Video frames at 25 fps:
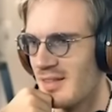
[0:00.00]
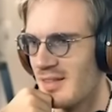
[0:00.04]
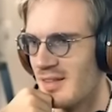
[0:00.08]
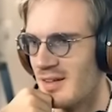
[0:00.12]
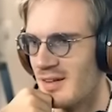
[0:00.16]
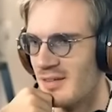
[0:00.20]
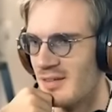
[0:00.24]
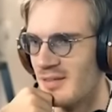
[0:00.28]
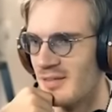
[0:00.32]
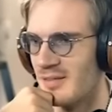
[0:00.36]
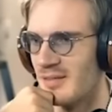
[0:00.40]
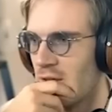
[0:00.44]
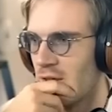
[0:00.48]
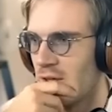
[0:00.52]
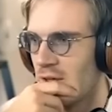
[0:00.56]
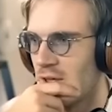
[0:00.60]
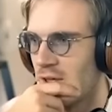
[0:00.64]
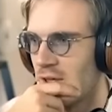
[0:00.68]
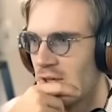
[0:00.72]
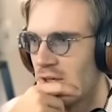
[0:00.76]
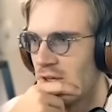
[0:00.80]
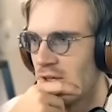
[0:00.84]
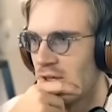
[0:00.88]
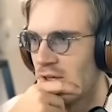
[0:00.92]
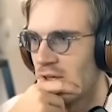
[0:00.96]

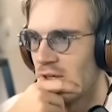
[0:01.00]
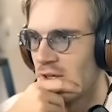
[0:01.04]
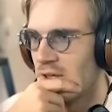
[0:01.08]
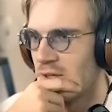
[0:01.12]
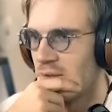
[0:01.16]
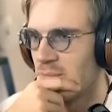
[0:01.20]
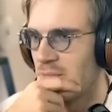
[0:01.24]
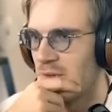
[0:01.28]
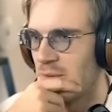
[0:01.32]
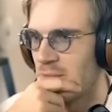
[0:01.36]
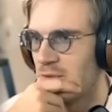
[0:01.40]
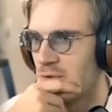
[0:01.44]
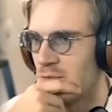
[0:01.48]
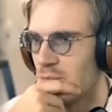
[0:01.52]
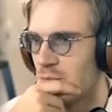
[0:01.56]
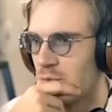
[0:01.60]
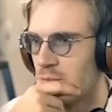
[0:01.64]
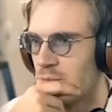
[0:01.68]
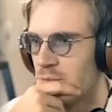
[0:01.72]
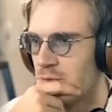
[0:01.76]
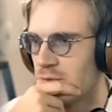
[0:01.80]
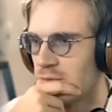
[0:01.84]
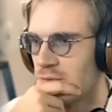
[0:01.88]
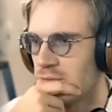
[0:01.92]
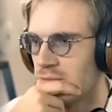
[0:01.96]
No. Maybe the
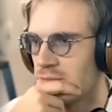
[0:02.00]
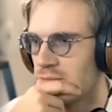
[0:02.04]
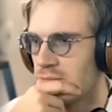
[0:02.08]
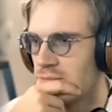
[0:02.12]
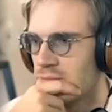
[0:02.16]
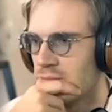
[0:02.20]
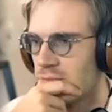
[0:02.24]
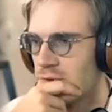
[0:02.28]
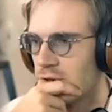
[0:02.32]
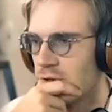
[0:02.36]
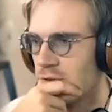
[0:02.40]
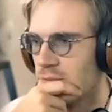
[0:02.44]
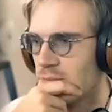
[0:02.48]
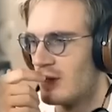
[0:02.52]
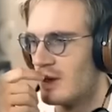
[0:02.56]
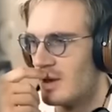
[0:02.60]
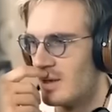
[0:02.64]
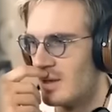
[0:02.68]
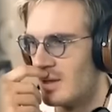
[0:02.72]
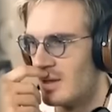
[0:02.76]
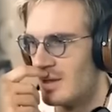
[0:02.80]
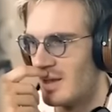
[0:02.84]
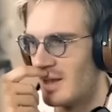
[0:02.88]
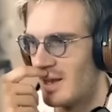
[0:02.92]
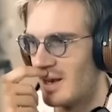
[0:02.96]
woman? No.
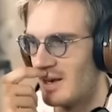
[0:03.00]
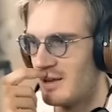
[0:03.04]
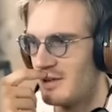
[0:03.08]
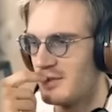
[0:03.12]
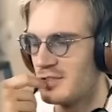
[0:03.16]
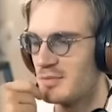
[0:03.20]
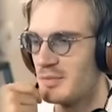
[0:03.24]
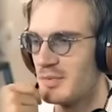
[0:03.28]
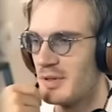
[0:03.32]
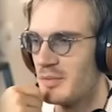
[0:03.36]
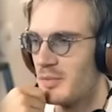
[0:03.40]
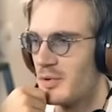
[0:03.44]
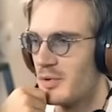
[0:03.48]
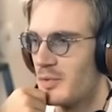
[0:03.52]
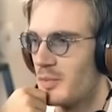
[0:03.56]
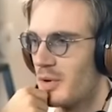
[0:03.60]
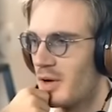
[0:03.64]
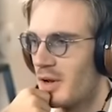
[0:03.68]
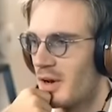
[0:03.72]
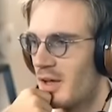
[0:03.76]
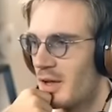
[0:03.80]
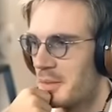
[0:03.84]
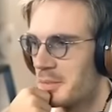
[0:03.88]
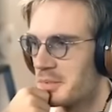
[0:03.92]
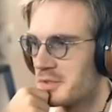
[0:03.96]
That leaves me with
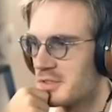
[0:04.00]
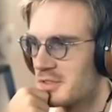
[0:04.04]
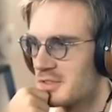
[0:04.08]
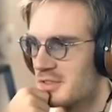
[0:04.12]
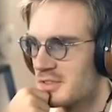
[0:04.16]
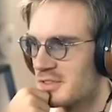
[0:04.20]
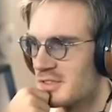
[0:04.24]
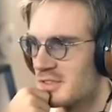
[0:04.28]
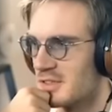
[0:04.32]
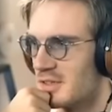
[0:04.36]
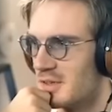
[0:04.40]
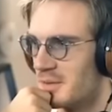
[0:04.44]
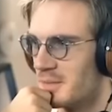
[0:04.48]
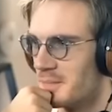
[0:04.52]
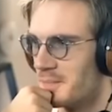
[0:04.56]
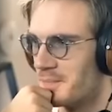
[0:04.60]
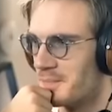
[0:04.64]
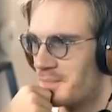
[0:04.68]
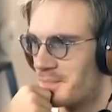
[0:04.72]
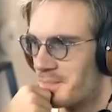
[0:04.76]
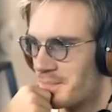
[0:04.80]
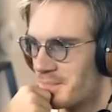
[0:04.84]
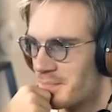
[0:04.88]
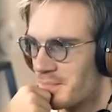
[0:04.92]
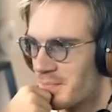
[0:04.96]
one option, so
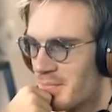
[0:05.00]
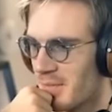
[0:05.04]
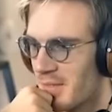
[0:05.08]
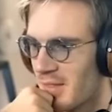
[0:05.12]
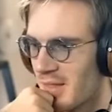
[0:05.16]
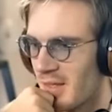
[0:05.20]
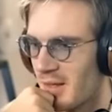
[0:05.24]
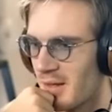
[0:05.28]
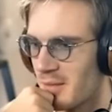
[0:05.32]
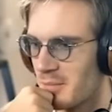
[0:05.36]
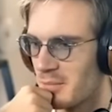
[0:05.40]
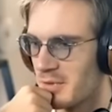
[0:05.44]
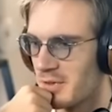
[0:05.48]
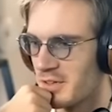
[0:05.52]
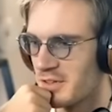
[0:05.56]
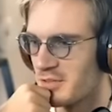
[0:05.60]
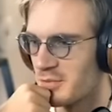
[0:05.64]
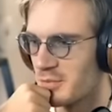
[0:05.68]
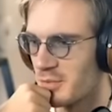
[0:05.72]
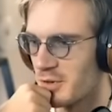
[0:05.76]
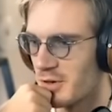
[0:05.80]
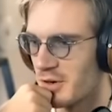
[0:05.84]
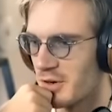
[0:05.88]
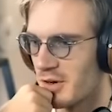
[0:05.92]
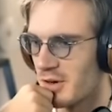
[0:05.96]
please
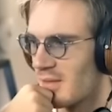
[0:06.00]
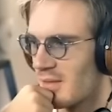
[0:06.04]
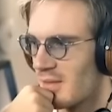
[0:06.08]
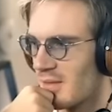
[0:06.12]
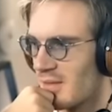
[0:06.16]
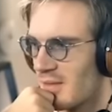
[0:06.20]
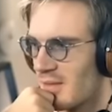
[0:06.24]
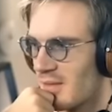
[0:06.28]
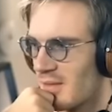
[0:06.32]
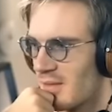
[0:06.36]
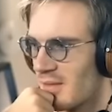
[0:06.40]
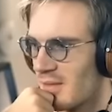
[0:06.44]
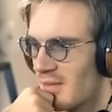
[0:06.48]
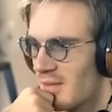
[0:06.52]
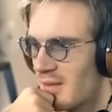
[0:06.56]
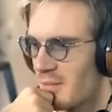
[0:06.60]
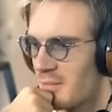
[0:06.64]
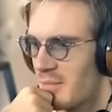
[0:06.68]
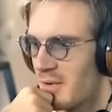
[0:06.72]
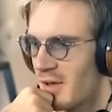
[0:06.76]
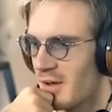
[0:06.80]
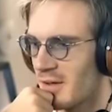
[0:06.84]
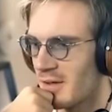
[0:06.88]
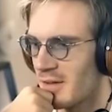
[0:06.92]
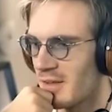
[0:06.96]
work. I'm
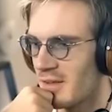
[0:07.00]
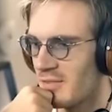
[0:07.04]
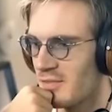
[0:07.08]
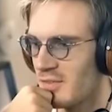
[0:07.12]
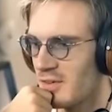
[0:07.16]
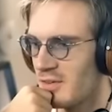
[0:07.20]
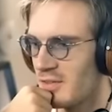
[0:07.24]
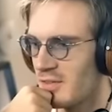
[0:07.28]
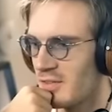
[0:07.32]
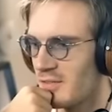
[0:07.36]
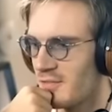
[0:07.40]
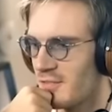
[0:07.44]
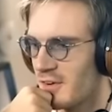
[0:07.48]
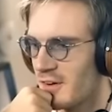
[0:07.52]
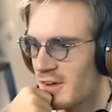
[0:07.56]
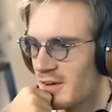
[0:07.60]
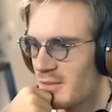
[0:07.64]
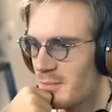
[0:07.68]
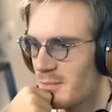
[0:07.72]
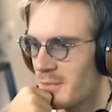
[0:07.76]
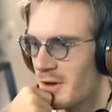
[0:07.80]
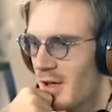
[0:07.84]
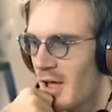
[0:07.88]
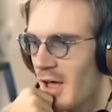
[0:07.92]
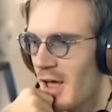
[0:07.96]
not giving you the
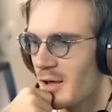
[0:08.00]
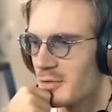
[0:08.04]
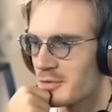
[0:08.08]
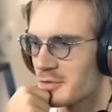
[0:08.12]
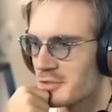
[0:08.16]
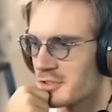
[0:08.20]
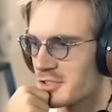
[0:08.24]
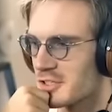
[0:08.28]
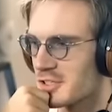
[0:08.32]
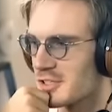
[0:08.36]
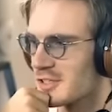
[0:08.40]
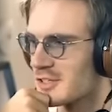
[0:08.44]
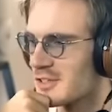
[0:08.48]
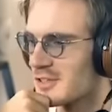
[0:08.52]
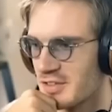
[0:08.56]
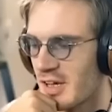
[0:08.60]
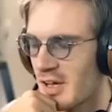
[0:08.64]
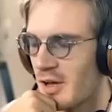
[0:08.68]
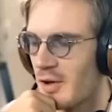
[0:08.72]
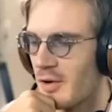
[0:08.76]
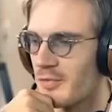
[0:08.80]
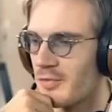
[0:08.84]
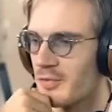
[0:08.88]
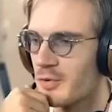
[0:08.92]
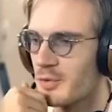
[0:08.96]
fucking rose!
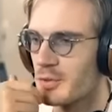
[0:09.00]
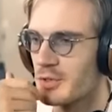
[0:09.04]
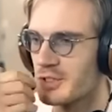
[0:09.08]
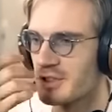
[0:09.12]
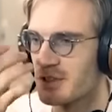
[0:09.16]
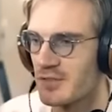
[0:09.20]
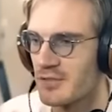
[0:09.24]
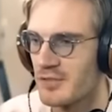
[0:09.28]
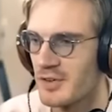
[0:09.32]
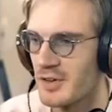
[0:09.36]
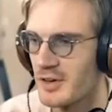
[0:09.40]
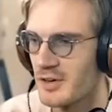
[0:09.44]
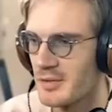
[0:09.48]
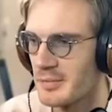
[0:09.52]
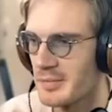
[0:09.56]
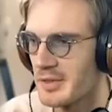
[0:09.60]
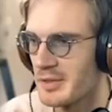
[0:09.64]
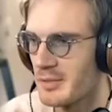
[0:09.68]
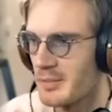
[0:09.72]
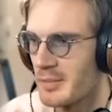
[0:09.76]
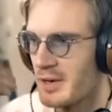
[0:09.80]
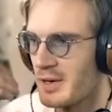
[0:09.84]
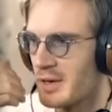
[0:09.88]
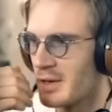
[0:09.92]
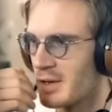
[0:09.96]
Oh, of course, I forgot
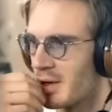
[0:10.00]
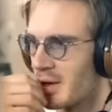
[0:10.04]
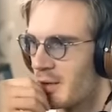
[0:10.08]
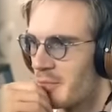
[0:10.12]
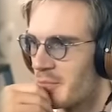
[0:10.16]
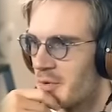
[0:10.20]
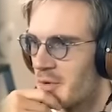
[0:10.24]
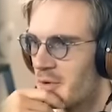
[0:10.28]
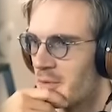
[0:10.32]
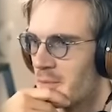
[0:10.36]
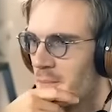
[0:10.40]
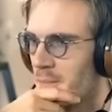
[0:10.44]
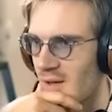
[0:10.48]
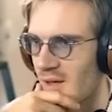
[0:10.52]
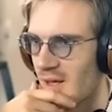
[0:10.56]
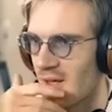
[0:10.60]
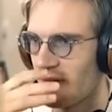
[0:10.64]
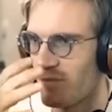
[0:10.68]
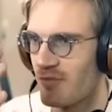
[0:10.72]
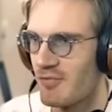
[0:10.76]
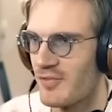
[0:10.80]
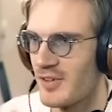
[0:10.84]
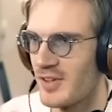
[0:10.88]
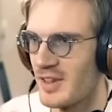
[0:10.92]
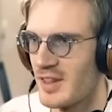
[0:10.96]
about the wedding couple.
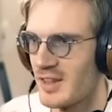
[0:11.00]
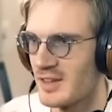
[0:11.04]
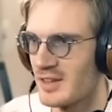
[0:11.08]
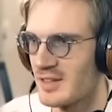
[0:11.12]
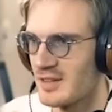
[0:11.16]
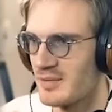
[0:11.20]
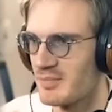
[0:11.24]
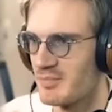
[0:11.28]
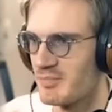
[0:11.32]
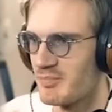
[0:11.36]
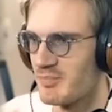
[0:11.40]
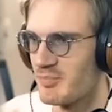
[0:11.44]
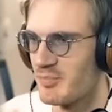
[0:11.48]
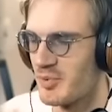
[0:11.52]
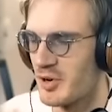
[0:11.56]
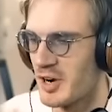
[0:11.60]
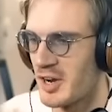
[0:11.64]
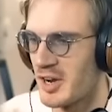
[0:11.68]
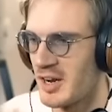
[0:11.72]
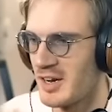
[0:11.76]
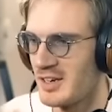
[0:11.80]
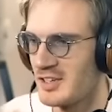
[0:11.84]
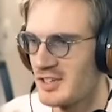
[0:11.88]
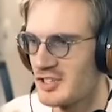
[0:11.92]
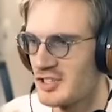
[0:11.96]
I feel like the
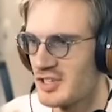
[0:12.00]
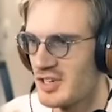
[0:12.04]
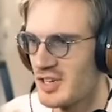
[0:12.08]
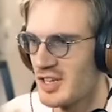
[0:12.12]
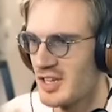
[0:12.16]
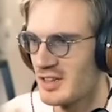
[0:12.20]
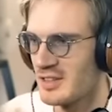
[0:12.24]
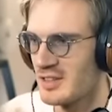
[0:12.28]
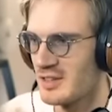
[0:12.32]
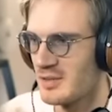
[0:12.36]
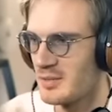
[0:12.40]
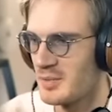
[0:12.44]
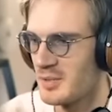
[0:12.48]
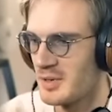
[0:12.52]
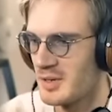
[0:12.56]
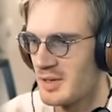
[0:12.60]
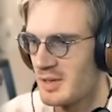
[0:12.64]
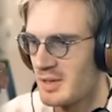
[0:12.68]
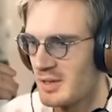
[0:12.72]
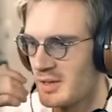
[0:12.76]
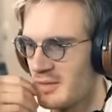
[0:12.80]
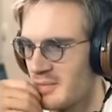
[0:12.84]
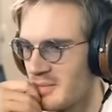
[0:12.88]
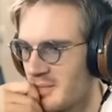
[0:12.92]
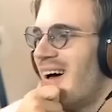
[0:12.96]
bride should get the
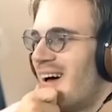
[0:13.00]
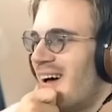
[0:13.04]
ring.